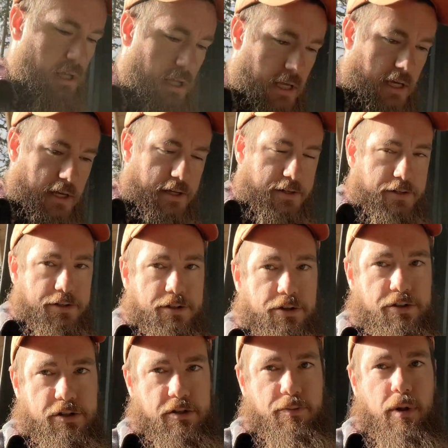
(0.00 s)
And
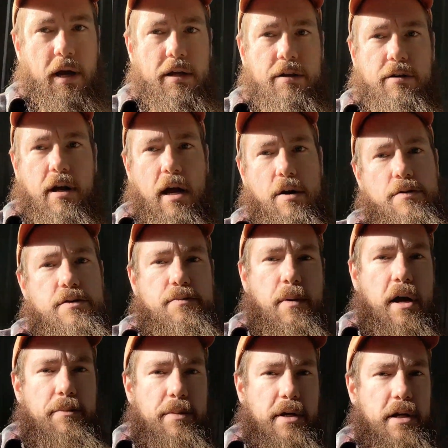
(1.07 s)
your supply to your house
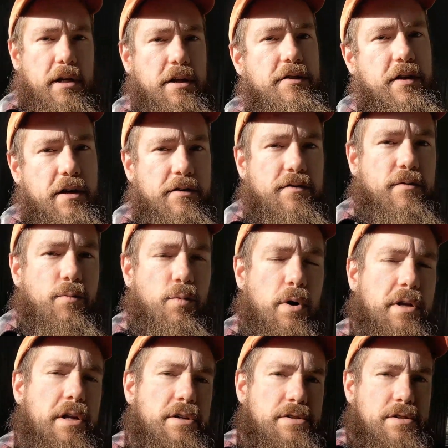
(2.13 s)
might be anything from
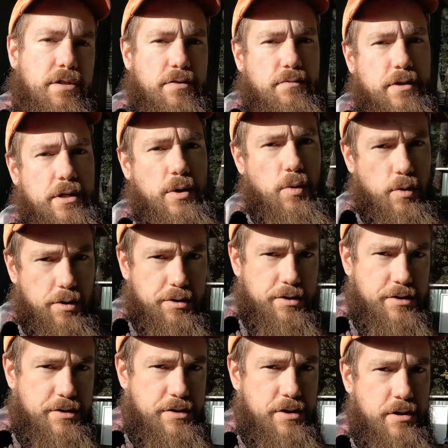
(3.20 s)
1 inch to
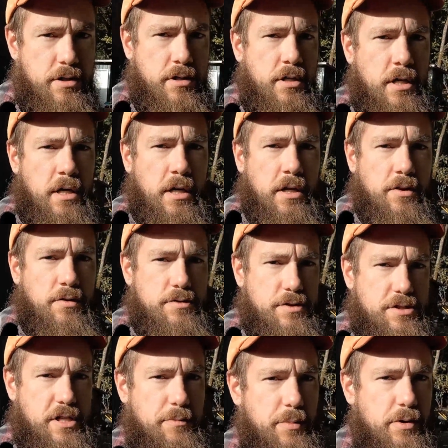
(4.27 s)
3/4. Those are
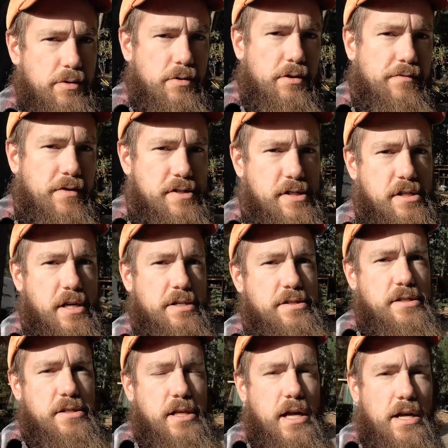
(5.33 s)
typical. If it's less
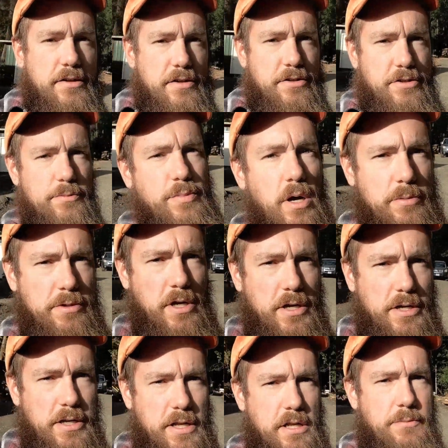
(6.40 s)
than that, then you're probably not
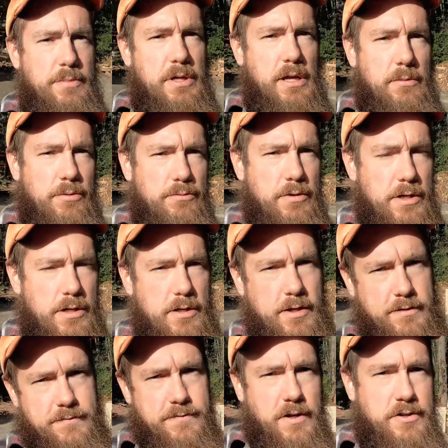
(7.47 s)
going to end up being able to run a lot
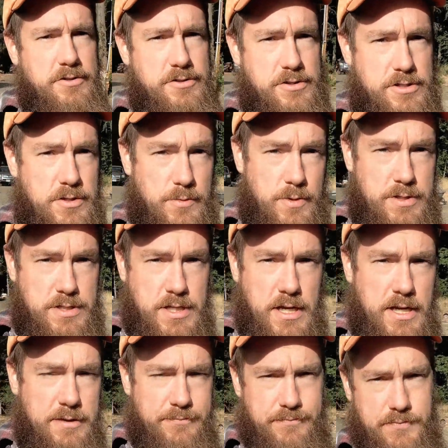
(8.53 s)
of fixtures at one
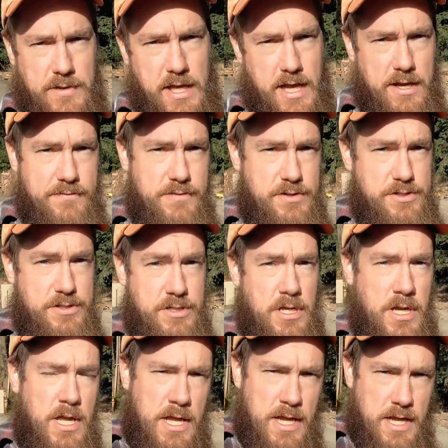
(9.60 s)
time. 1/2 inch
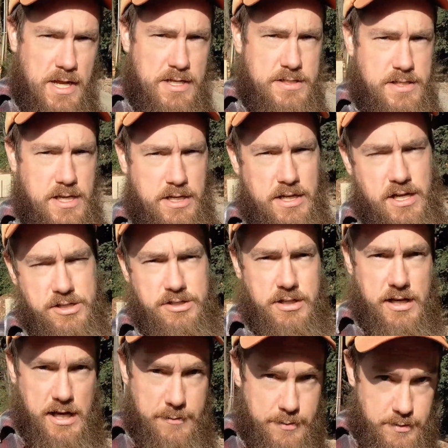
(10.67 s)
has
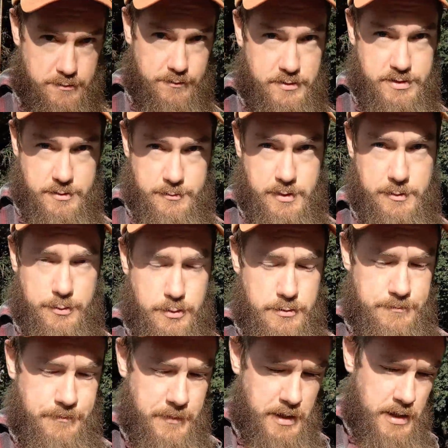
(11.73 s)
occasionally happened for some people,